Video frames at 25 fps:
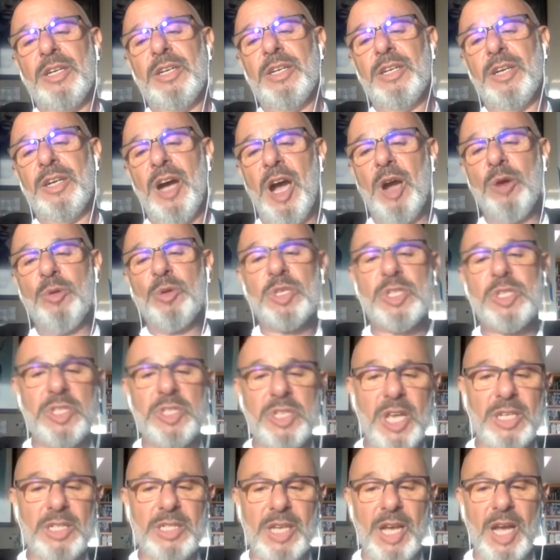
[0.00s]
I was
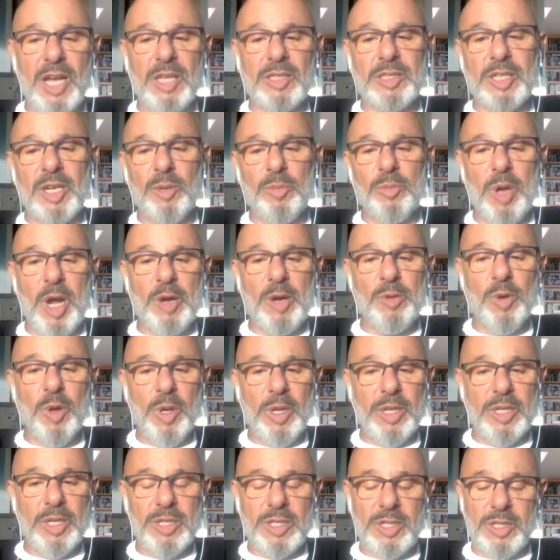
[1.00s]
sent out there by
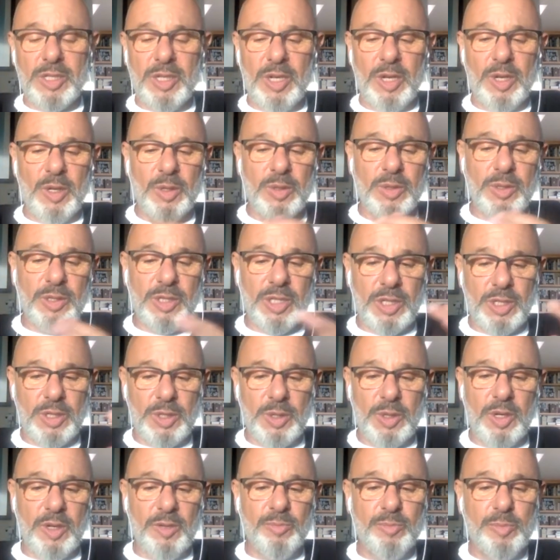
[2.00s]
Rolling Stone to
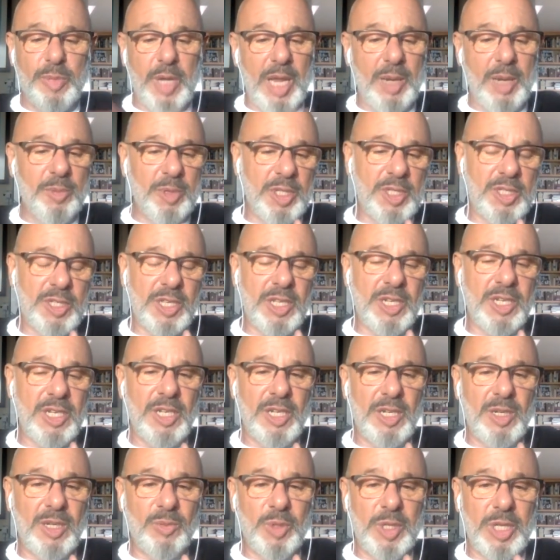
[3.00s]
sort of babysit
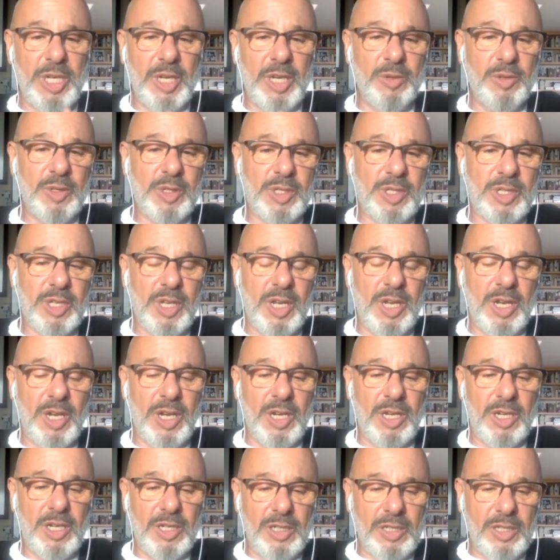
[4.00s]
him when he was
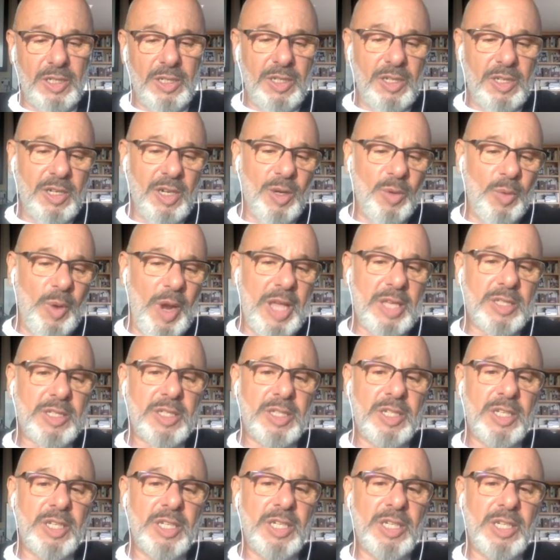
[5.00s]

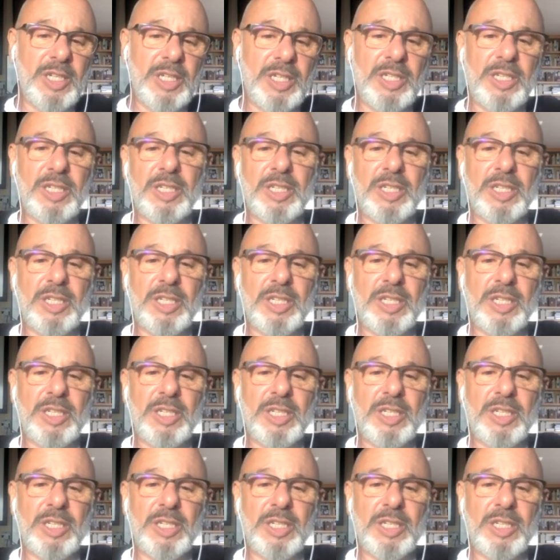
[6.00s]
arrested,